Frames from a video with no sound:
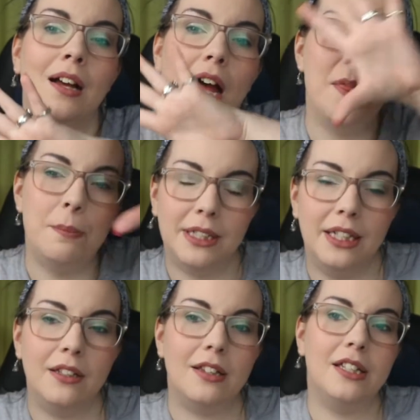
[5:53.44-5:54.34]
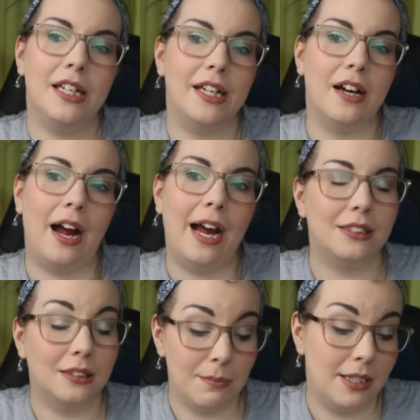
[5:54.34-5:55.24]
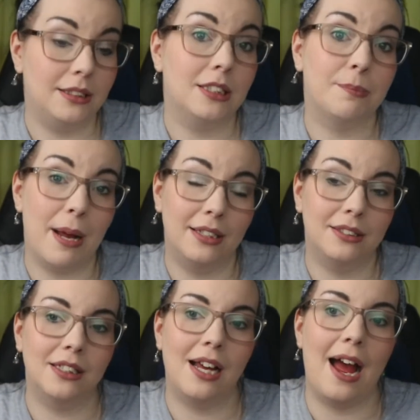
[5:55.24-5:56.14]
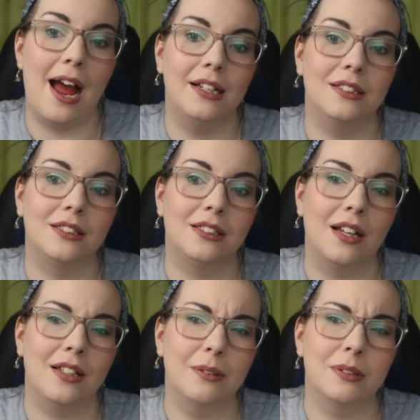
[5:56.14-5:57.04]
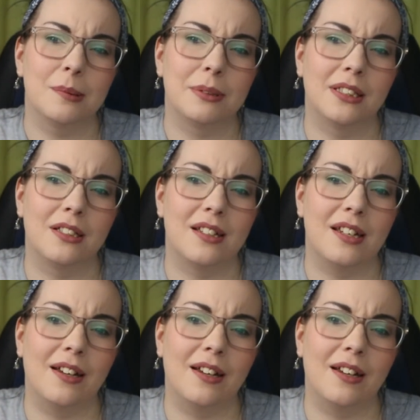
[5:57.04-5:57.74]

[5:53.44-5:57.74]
at the beginning of the year I had some money to spend, and I think it was at the beginning of the